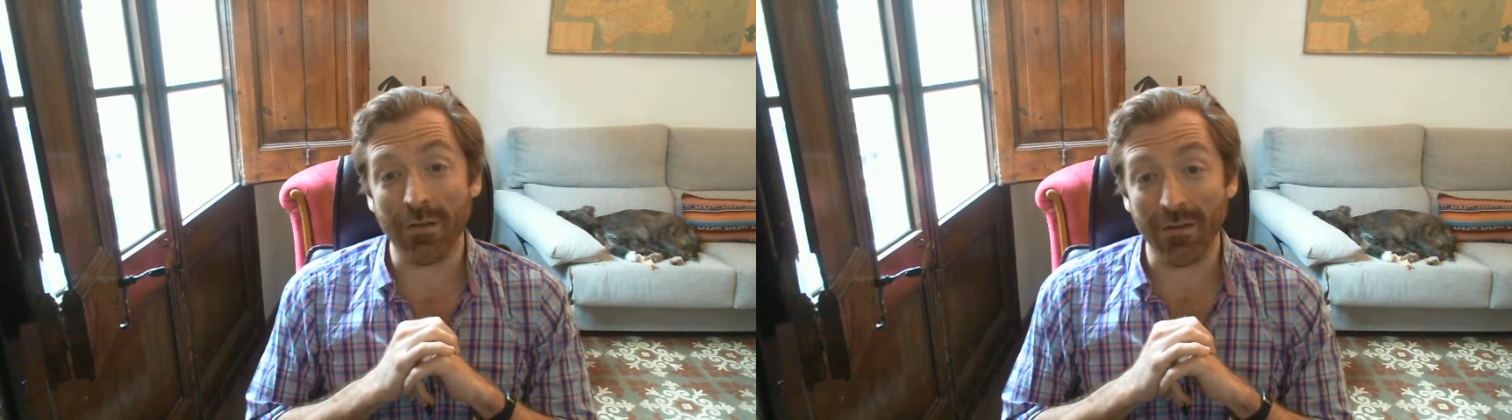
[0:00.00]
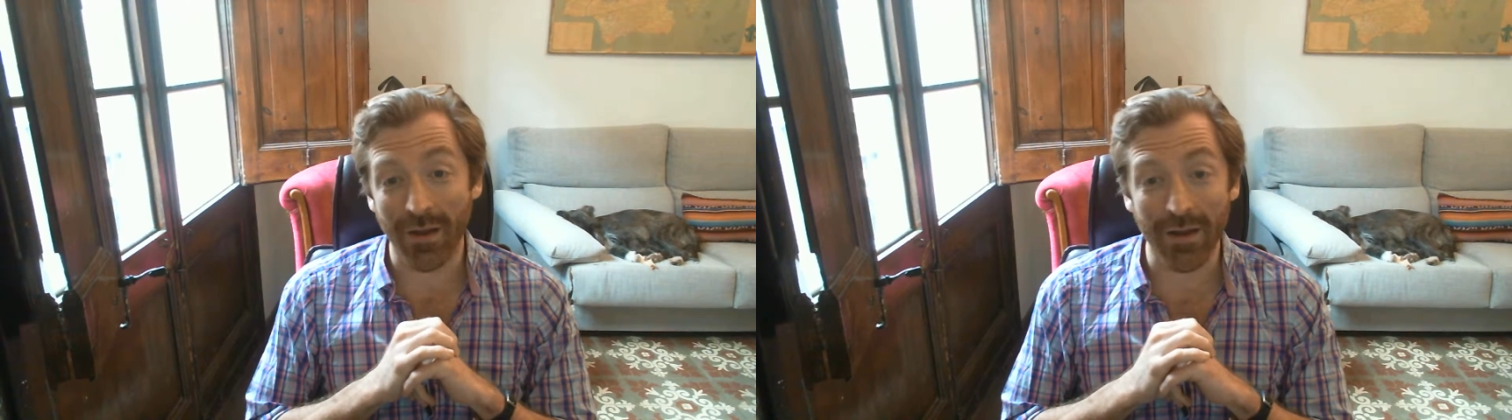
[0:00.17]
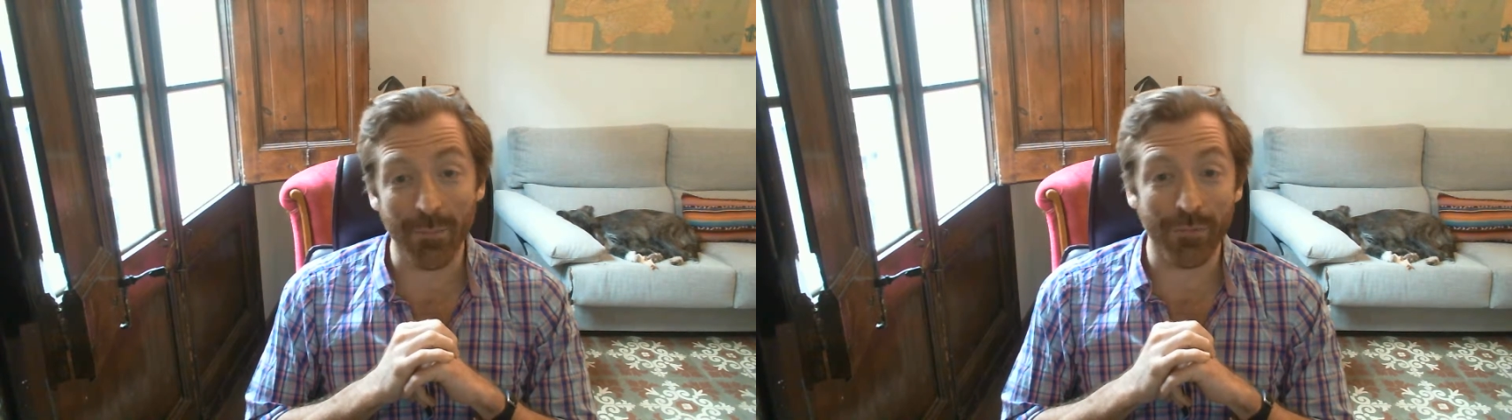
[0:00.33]

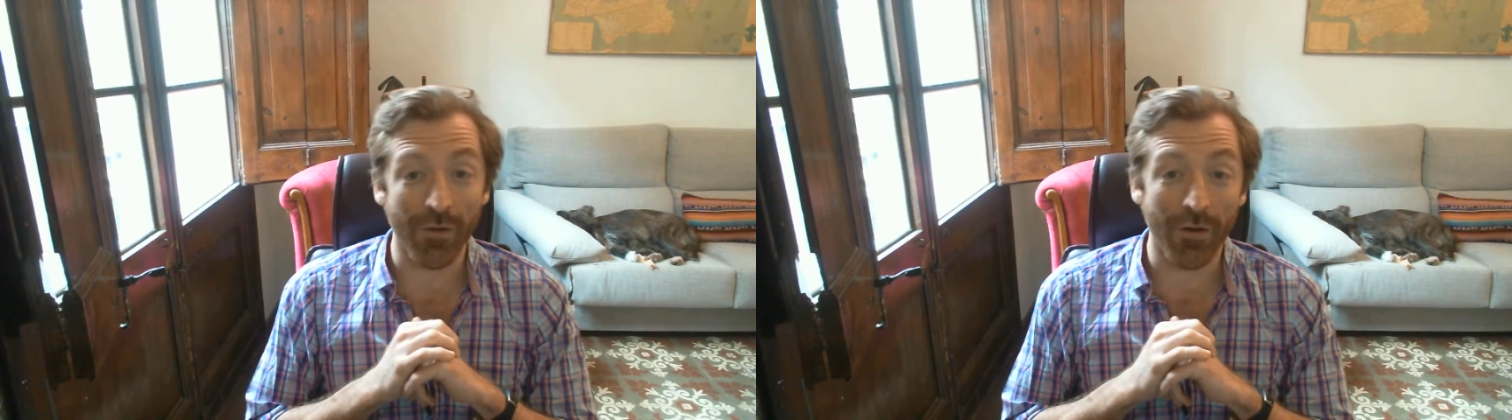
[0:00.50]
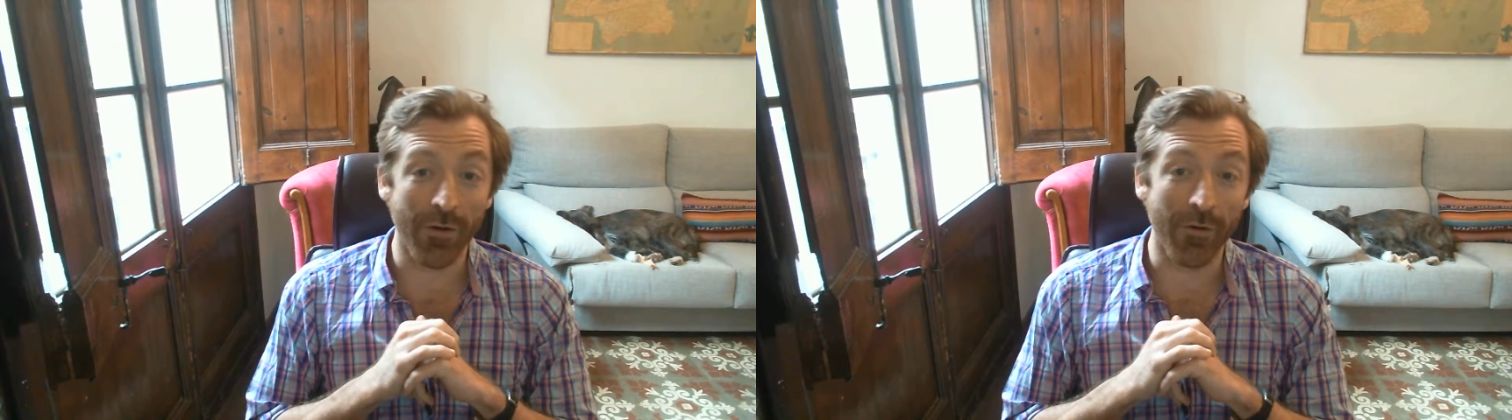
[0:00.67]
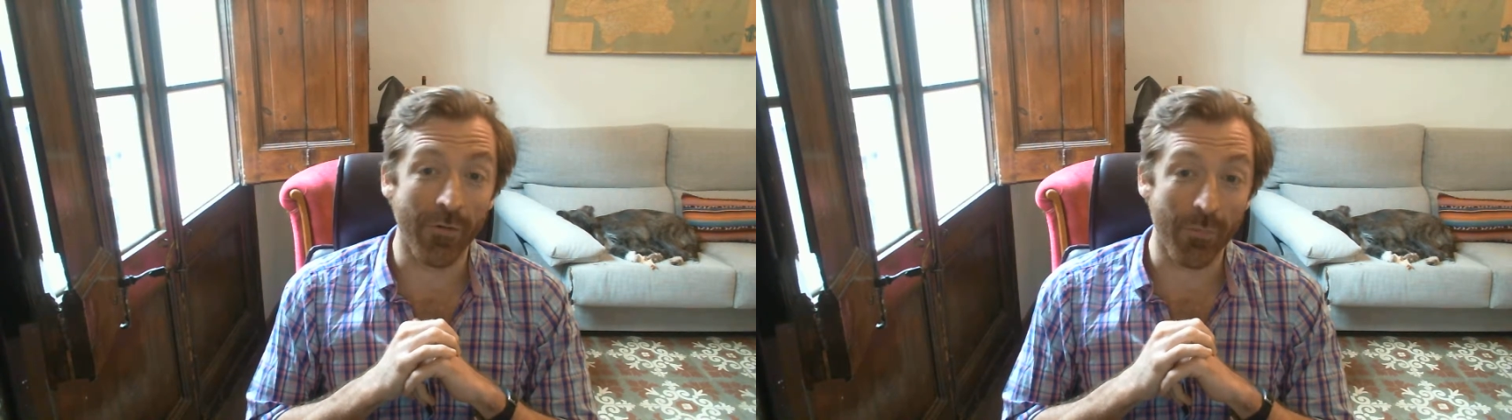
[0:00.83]
types
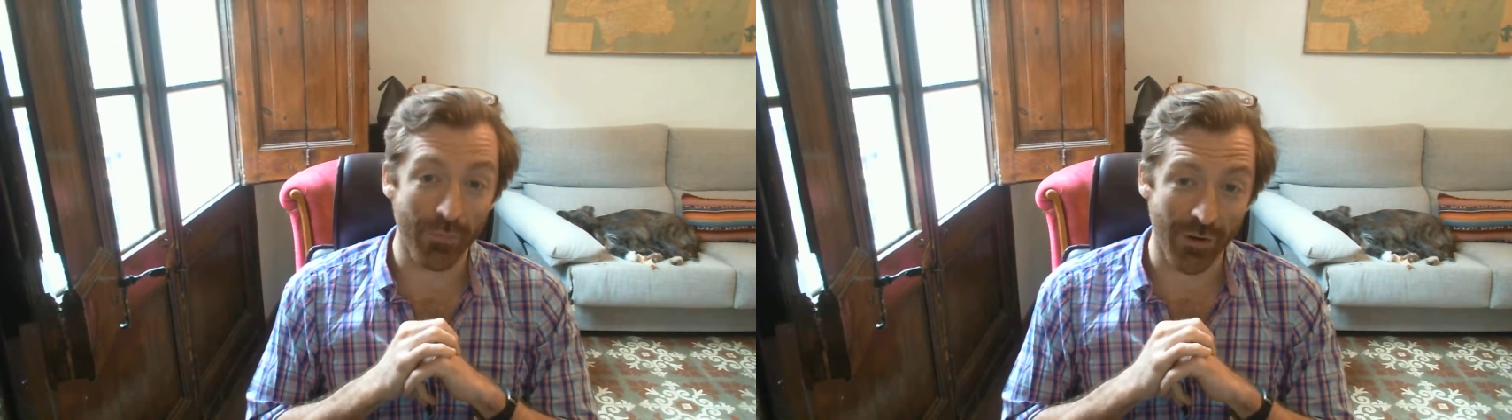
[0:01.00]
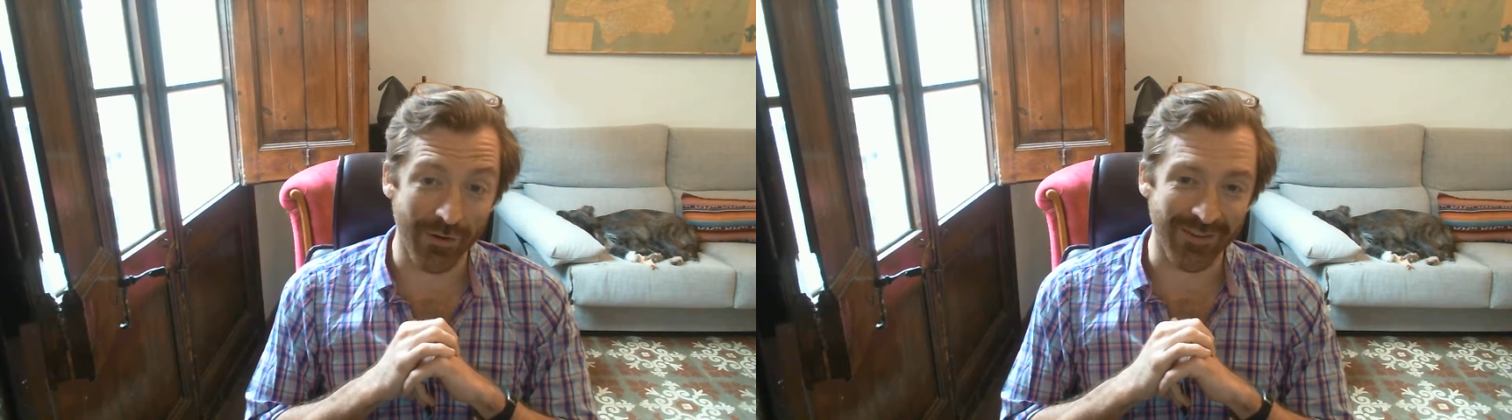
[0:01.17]
of product